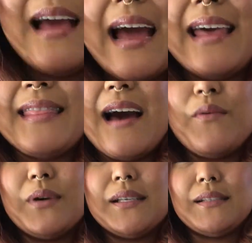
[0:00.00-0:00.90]
And that
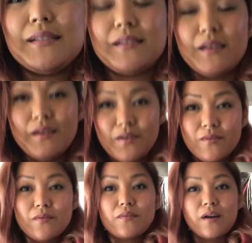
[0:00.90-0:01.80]
was,
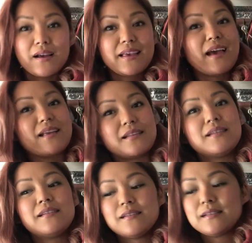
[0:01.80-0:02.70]
again,
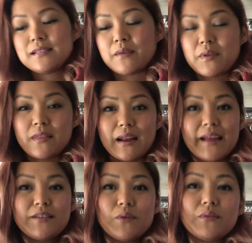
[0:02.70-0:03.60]
something that I
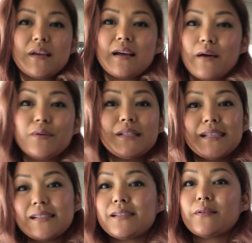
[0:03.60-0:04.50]
don't think I was
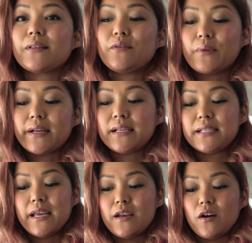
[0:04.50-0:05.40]
necessarily ready to
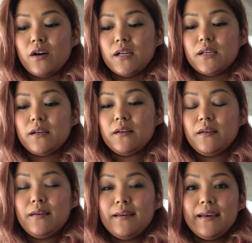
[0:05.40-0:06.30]
take on
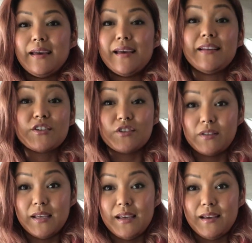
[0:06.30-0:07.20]

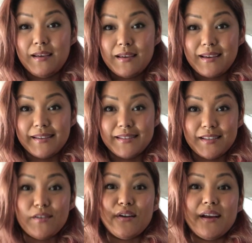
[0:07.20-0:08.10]
initially
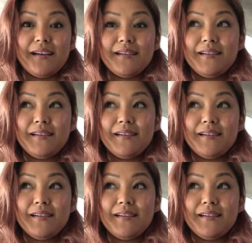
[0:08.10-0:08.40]
considering